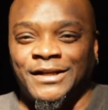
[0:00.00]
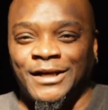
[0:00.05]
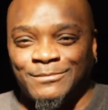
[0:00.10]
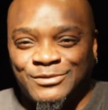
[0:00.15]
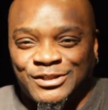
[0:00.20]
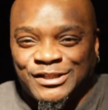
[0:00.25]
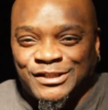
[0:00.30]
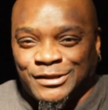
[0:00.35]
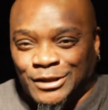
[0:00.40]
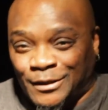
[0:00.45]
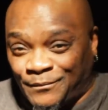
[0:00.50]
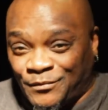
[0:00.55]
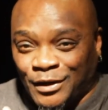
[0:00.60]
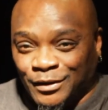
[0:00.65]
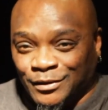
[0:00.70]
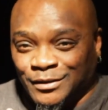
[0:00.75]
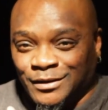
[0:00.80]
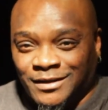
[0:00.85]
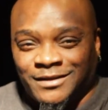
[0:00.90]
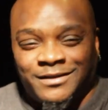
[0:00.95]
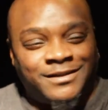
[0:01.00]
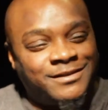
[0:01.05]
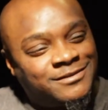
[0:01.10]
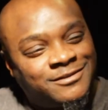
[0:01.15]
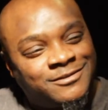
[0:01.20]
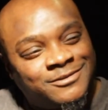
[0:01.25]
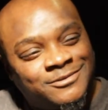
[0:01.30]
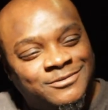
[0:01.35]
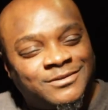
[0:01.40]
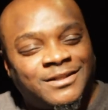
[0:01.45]
I'm just sitting up there looking at
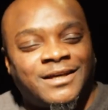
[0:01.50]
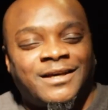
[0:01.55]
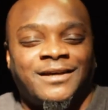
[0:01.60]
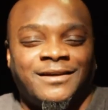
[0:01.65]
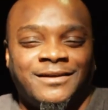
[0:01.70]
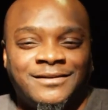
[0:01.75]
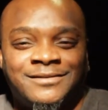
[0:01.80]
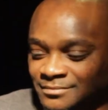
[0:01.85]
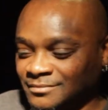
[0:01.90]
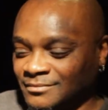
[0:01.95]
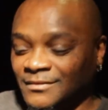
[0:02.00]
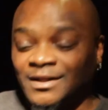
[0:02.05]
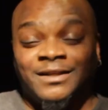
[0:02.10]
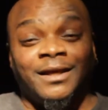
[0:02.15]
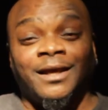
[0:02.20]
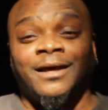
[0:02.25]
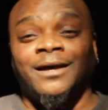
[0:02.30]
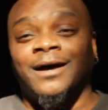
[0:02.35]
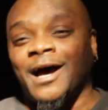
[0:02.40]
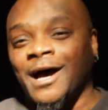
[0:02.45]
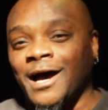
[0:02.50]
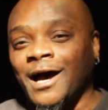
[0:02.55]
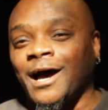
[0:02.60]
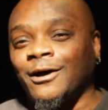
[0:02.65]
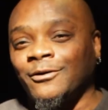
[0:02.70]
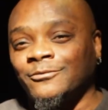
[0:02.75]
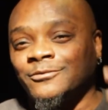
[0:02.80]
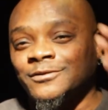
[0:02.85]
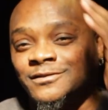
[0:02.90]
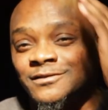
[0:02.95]
dude like, yeah,
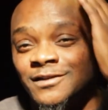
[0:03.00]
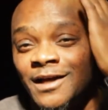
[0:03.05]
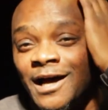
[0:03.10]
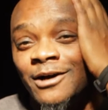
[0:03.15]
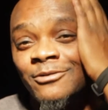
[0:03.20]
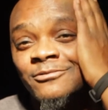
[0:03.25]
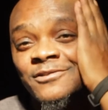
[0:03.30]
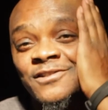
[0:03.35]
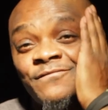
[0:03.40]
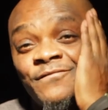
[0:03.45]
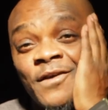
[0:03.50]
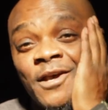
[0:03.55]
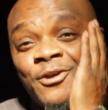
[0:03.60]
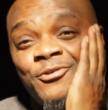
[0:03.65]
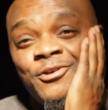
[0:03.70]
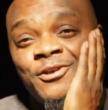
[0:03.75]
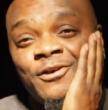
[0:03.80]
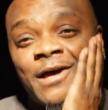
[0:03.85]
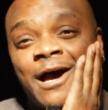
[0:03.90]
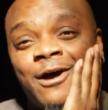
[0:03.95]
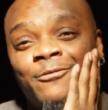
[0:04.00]
I was very